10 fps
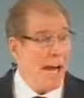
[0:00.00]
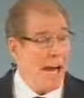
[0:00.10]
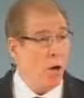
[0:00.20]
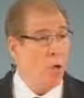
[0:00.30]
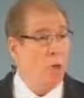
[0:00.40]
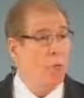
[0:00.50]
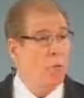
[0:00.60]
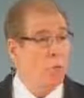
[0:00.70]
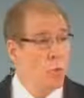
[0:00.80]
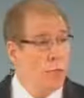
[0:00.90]
how he
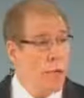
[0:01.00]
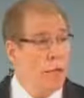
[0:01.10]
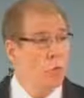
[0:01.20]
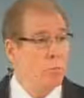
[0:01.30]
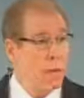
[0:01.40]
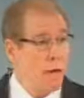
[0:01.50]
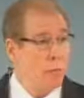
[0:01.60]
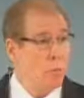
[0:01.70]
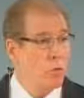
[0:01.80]
reads Bible